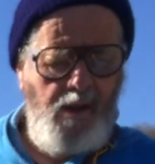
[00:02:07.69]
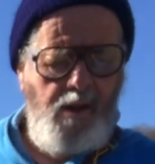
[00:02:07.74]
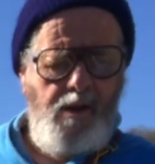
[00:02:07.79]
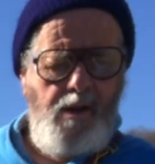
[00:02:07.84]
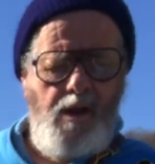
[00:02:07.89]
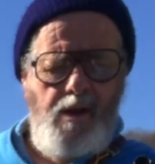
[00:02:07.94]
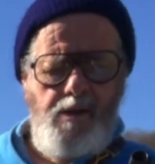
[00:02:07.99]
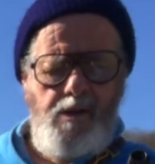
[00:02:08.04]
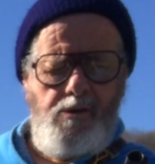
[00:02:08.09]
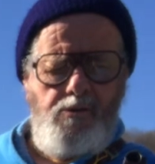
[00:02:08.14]

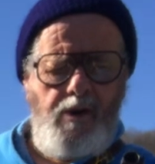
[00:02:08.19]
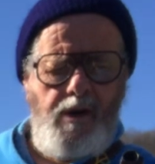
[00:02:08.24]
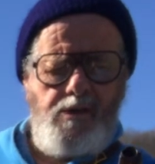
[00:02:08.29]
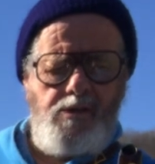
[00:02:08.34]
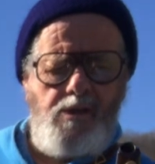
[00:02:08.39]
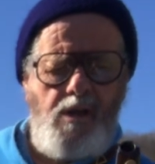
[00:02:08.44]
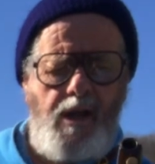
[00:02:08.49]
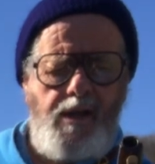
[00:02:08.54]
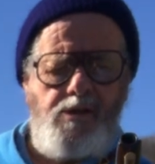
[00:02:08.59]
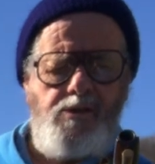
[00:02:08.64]
Not
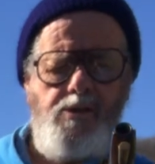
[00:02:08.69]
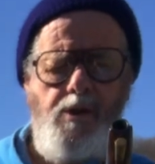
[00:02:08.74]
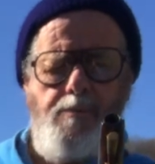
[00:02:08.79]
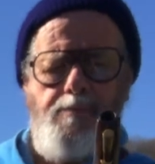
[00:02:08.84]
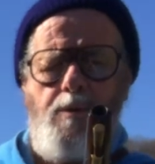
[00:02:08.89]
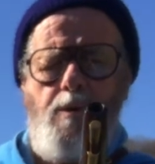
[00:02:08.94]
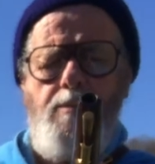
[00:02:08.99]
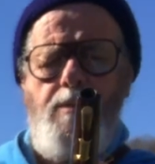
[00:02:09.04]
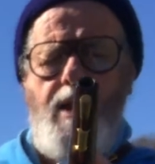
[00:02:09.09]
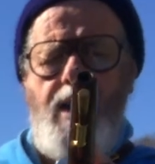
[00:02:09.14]
dressed like
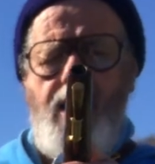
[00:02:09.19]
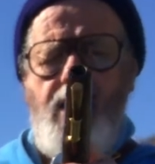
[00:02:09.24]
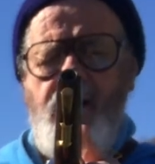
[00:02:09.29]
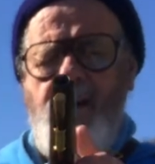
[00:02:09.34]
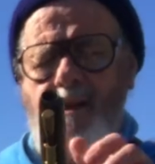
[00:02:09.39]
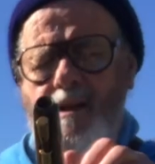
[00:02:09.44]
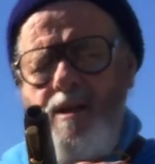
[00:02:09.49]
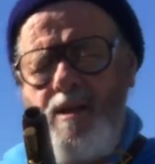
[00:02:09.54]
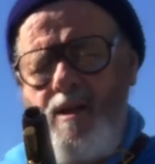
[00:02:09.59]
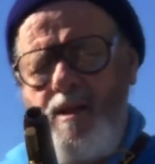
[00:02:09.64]
Superman,
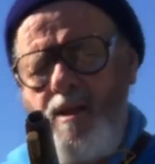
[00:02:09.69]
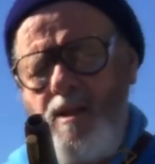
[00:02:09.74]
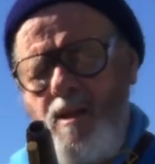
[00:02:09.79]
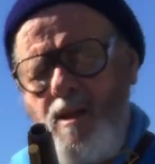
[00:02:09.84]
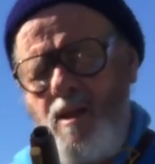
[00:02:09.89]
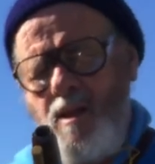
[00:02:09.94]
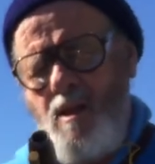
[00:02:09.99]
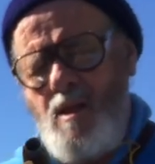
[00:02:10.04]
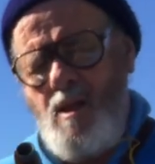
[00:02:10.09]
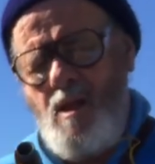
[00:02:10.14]

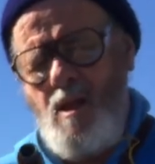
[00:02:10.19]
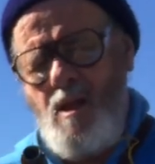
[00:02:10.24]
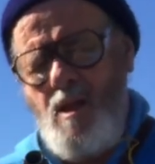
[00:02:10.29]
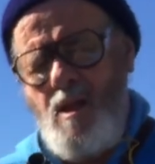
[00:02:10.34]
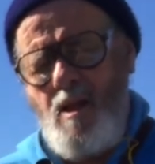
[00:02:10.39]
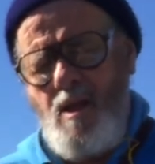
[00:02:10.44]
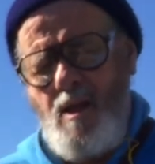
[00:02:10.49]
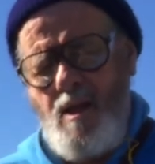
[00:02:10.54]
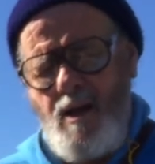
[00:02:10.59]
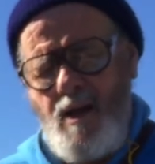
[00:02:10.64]

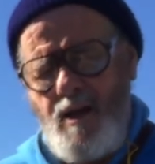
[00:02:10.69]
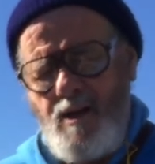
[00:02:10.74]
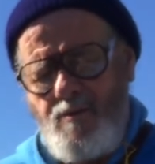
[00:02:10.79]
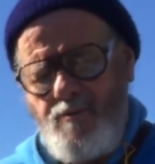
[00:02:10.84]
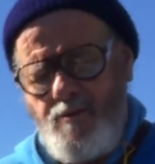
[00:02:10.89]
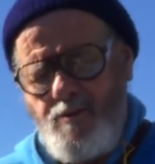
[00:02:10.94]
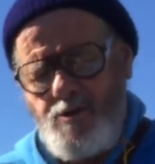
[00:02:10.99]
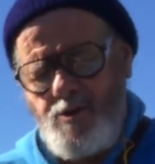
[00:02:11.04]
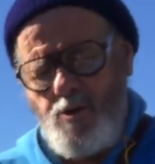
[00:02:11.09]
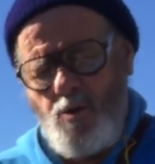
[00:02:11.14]
that's
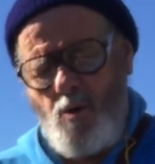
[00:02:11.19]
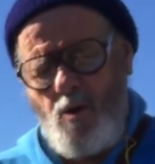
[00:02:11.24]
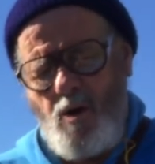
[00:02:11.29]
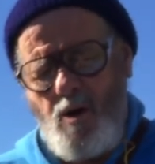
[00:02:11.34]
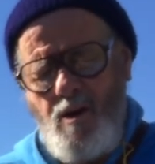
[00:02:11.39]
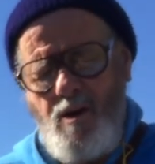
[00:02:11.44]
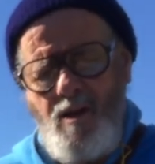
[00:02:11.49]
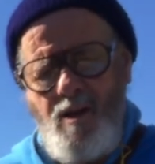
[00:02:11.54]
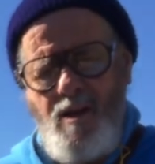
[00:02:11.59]
for sure.